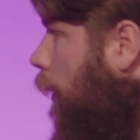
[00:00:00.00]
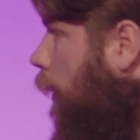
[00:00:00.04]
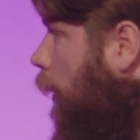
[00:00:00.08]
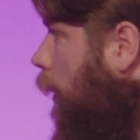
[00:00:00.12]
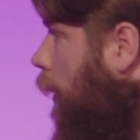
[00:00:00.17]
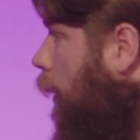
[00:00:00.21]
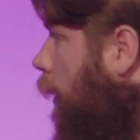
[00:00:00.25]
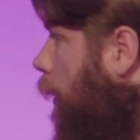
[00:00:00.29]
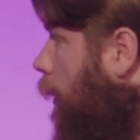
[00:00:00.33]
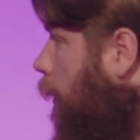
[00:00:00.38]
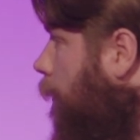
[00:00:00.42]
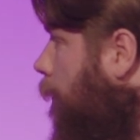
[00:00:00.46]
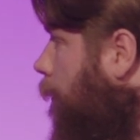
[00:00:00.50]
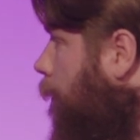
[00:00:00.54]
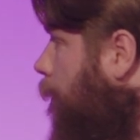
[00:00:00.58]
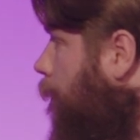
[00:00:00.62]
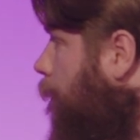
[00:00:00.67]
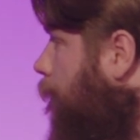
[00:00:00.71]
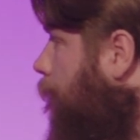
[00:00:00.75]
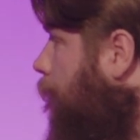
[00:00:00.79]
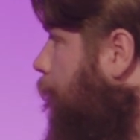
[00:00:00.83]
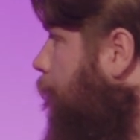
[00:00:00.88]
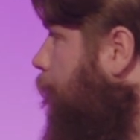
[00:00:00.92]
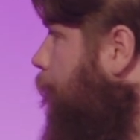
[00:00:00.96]

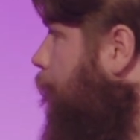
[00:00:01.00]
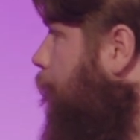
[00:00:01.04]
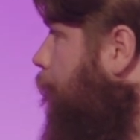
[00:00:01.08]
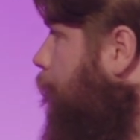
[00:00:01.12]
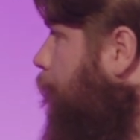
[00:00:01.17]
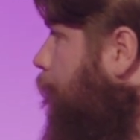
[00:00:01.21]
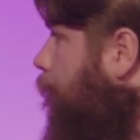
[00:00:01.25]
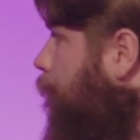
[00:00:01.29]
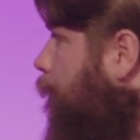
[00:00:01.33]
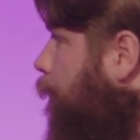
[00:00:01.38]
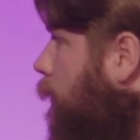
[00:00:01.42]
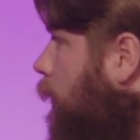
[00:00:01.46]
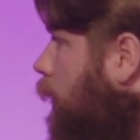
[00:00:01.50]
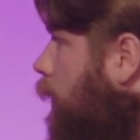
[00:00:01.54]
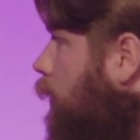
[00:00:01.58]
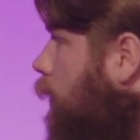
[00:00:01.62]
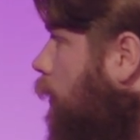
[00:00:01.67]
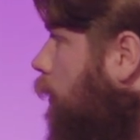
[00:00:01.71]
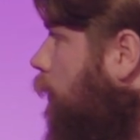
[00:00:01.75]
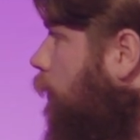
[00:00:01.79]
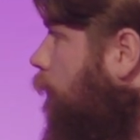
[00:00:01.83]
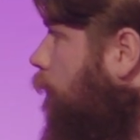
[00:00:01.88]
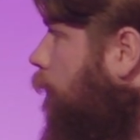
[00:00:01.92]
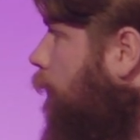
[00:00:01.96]

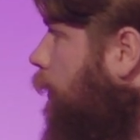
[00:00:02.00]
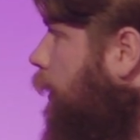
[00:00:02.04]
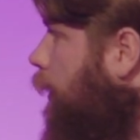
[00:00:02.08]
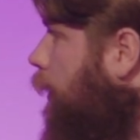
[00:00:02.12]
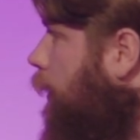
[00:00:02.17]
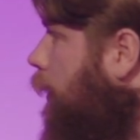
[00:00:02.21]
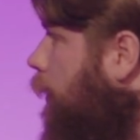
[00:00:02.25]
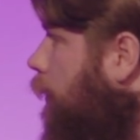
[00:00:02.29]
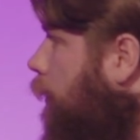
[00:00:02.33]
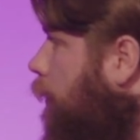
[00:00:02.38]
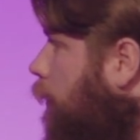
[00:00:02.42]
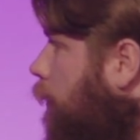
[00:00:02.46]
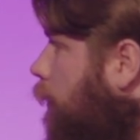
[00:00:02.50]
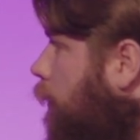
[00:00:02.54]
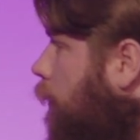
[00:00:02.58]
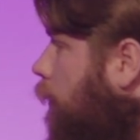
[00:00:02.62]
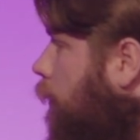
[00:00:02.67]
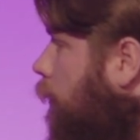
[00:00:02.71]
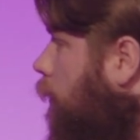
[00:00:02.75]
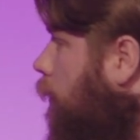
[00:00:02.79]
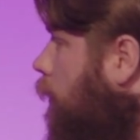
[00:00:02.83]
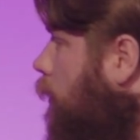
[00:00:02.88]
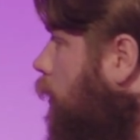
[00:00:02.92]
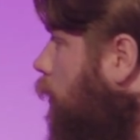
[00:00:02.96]
So if we,
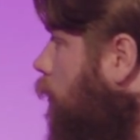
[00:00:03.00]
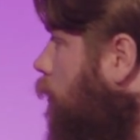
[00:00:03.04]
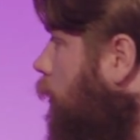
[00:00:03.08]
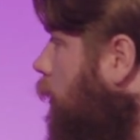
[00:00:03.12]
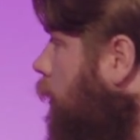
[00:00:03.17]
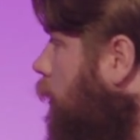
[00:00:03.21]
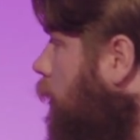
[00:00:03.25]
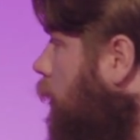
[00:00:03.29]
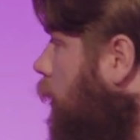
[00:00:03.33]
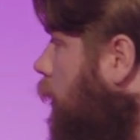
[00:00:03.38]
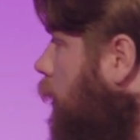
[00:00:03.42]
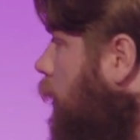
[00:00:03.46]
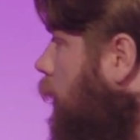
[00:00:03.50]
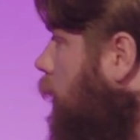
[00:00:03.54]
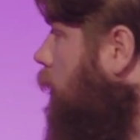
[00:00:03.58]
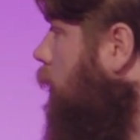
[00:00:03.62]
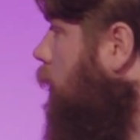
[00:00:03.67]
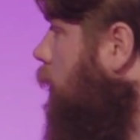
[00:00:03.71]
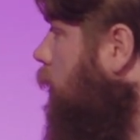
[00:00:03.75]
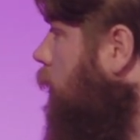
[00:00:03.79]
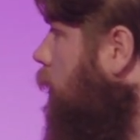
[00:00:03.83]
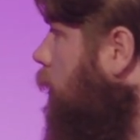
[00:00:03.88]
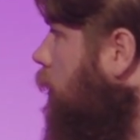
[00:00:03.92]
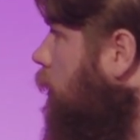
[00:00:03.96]
the
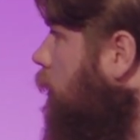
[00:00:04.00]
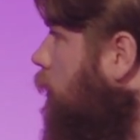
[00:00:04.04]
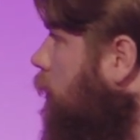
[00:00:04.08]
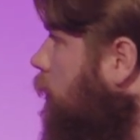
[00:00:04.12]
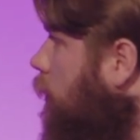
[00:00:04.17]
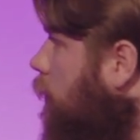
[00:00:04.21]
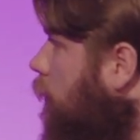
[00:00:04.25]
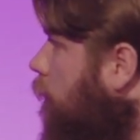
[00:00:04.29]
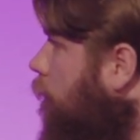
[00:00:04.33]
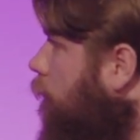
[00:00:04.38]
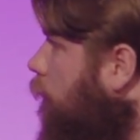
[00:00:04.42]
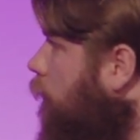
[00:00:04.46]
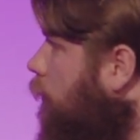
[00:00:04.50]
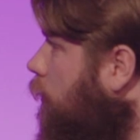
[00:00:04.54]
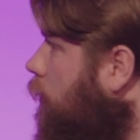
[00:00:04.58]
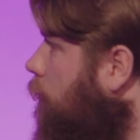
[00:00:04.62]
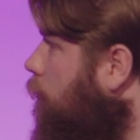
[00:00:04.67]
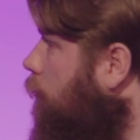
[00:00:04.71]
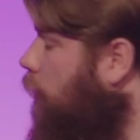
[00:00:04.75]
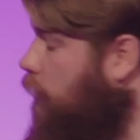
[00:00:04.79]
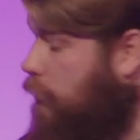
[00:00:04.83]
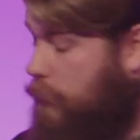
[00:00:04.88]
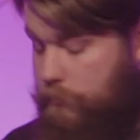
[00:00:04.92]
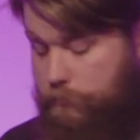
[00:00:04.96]
instance is fully
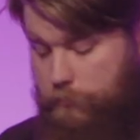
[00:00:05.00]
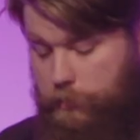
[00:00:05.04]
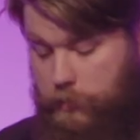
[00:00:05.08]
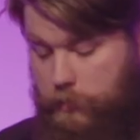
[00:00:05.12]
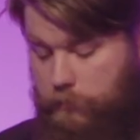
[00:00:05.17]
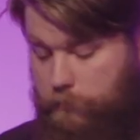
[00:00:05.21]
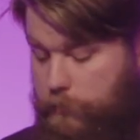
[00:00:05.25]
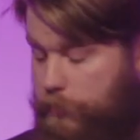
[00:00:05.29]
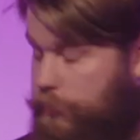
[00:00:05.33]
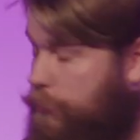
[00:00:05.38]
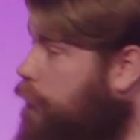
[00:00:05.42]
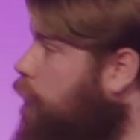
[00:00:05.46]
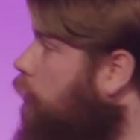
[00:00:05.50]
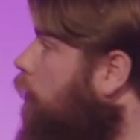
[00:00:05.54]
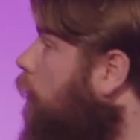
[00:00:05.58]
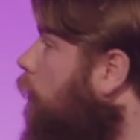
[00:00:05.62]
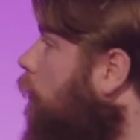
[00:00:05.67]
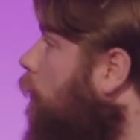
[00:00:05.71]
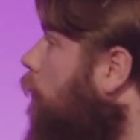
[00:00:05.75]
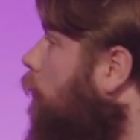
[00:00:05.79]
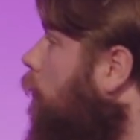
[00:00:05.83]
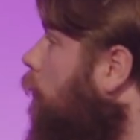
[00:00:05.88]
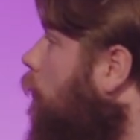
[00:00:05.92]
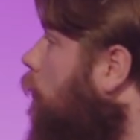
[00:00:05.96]
spun up. Let me
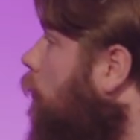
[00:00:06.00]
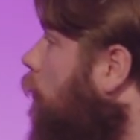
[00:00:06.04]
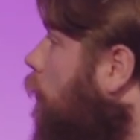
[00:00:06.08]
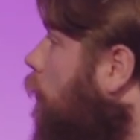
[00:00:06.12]
show.